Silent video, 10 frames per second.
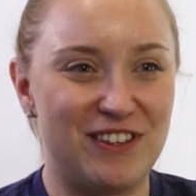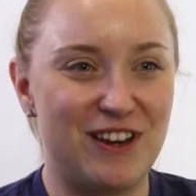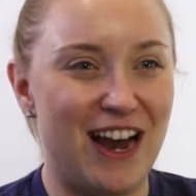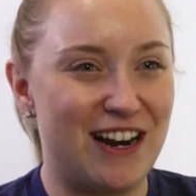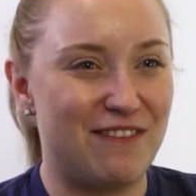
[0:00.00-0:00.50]
you
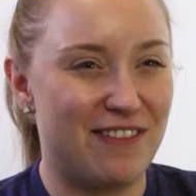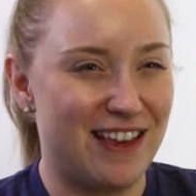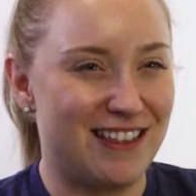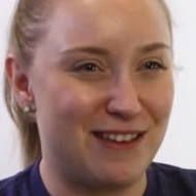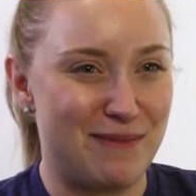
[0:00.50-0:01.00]
kind of
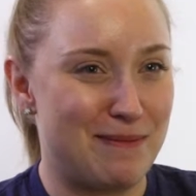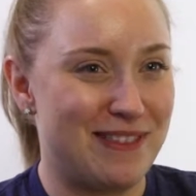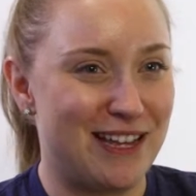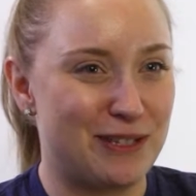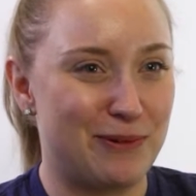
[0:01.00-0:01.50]
think that maybe
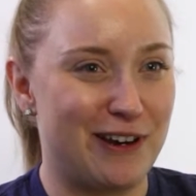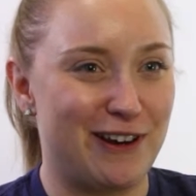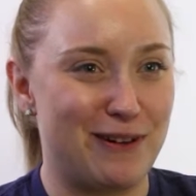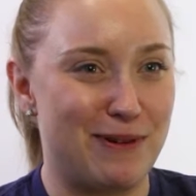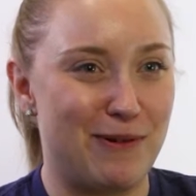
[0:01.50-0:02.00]
that's what you're
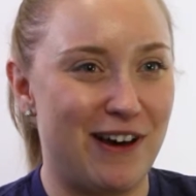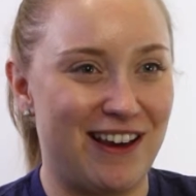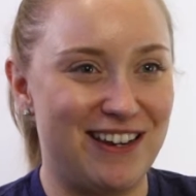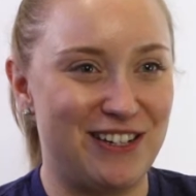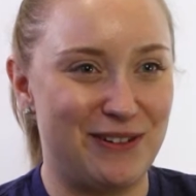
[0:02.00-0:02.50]
going to be
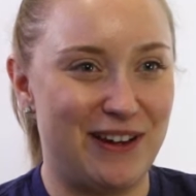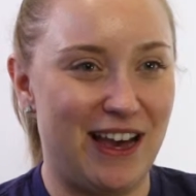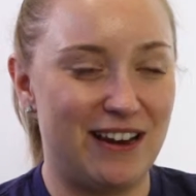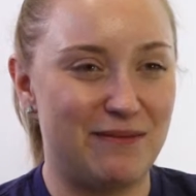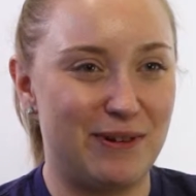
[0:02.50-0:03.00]
walking into
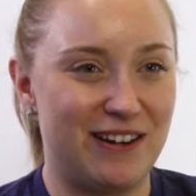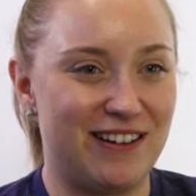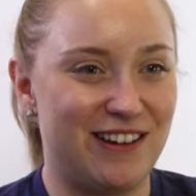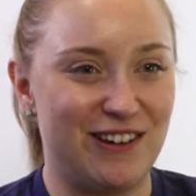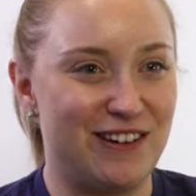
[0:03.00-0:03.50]
again, but
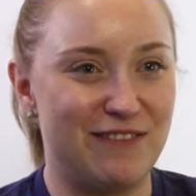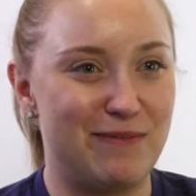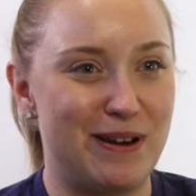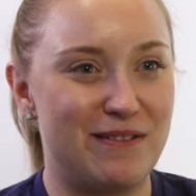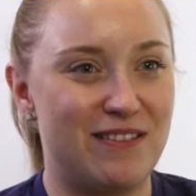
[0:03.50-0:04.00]
it couldn't
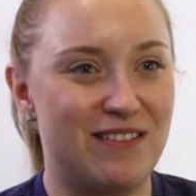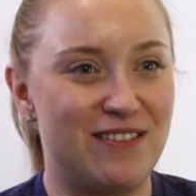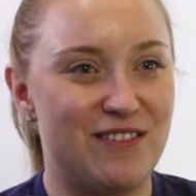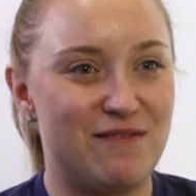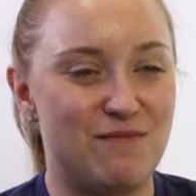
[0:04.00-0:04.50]
have been
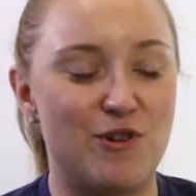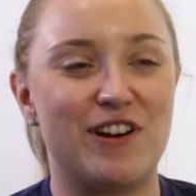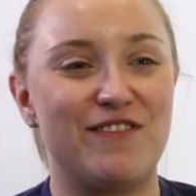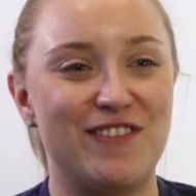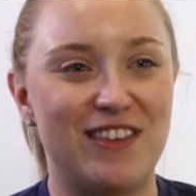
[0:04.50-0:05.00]
more
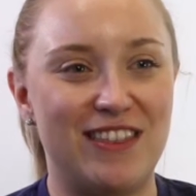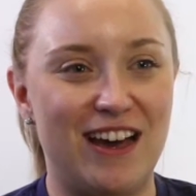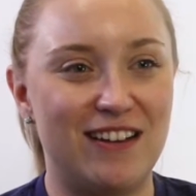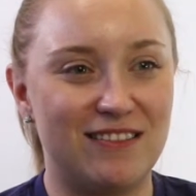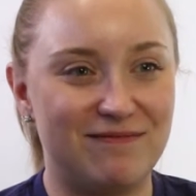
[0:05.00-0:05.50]
different than
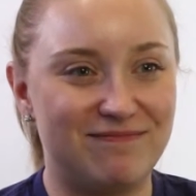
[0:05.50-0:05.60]
that.